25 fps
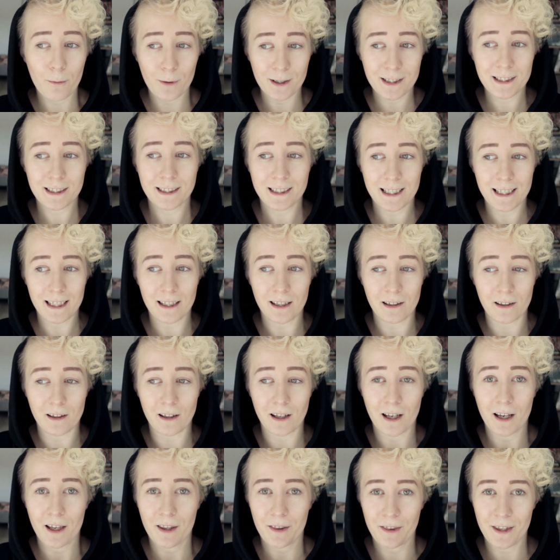which
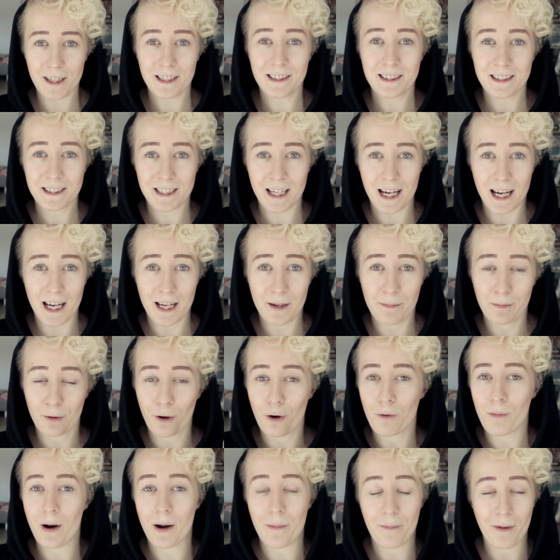still this day
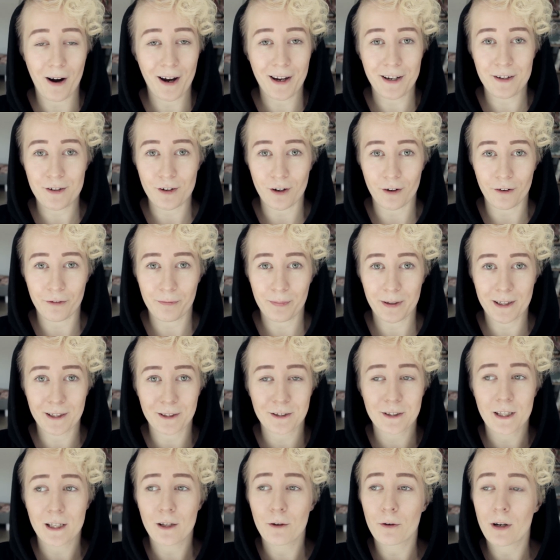blow my mind off
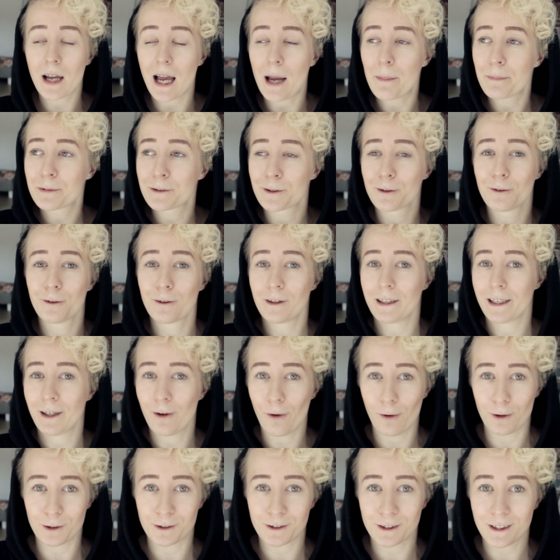because they look absolutely
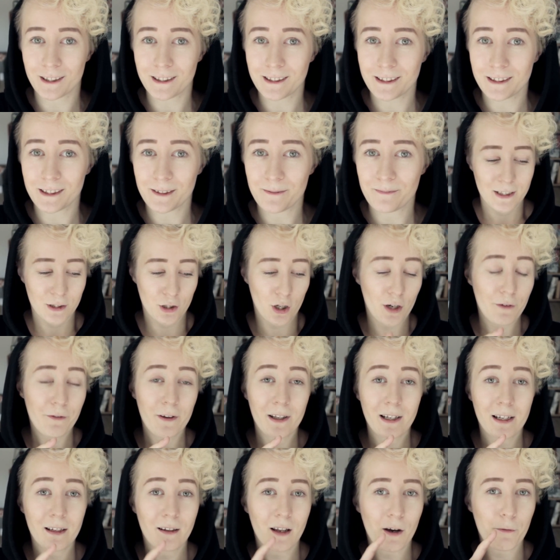gorgeous. So I
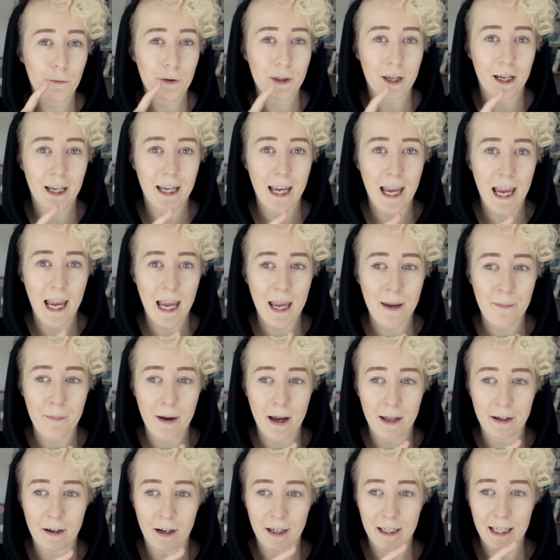fell in love with the game
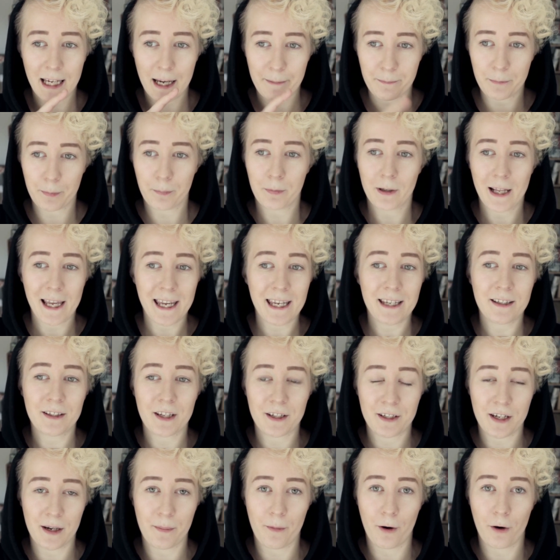and I kept playing
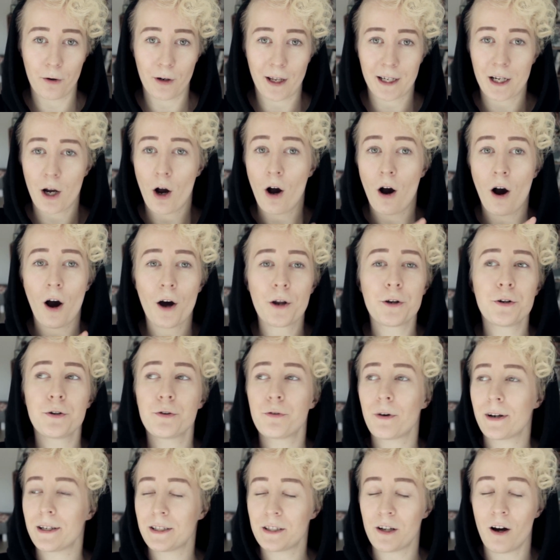the demo like
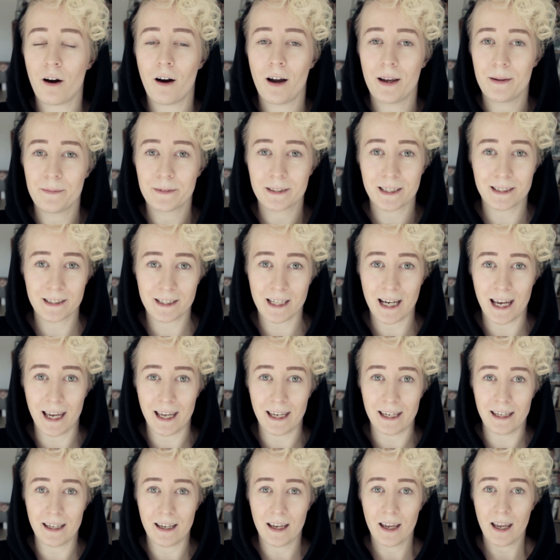100 times a
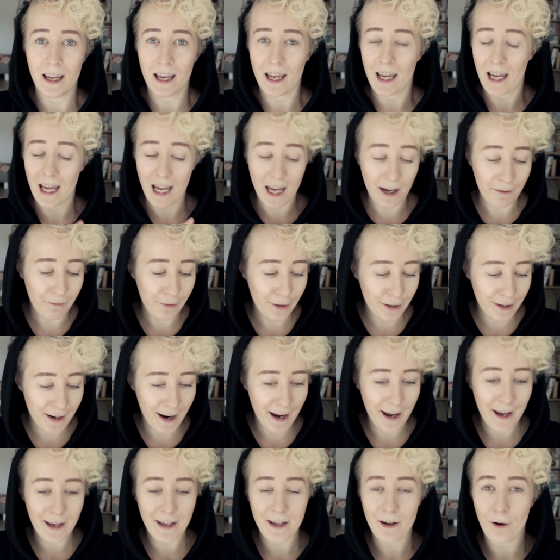day. Every
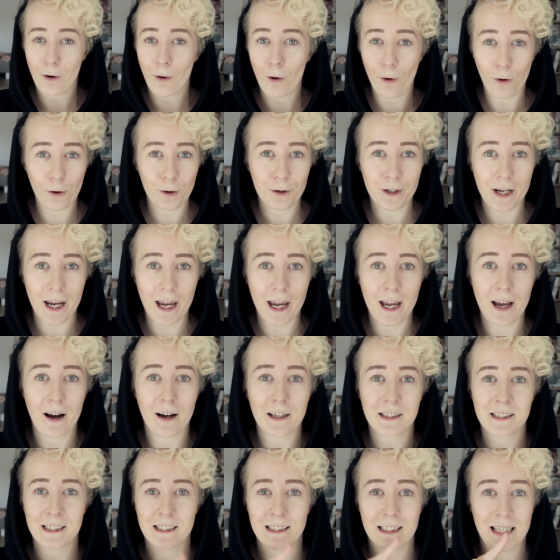day, all day,
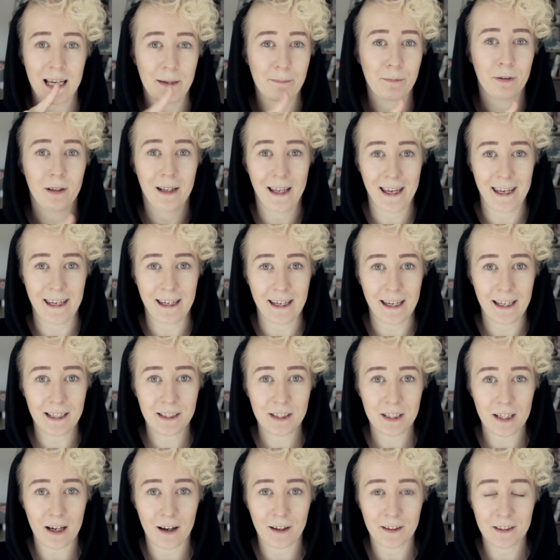I just kept playing
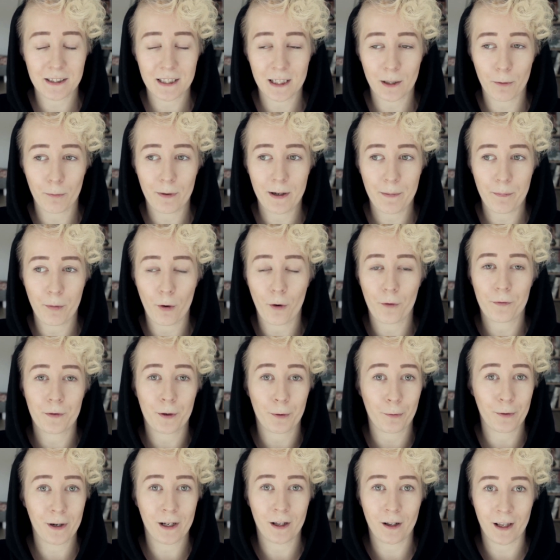it until we bought
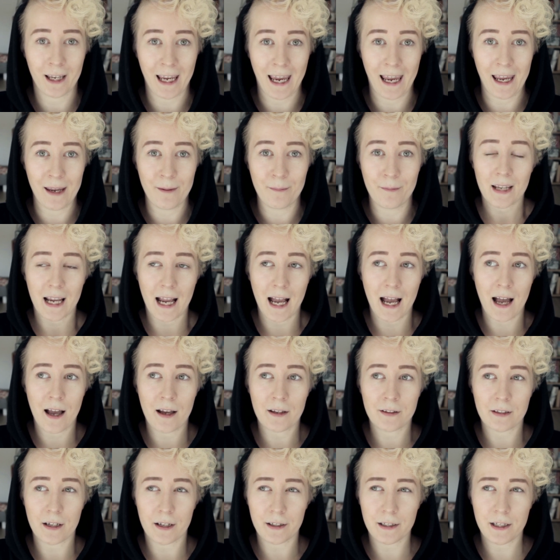the real game.
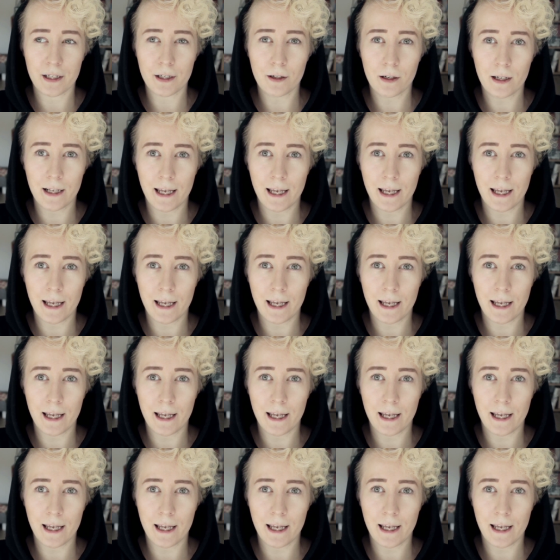And a year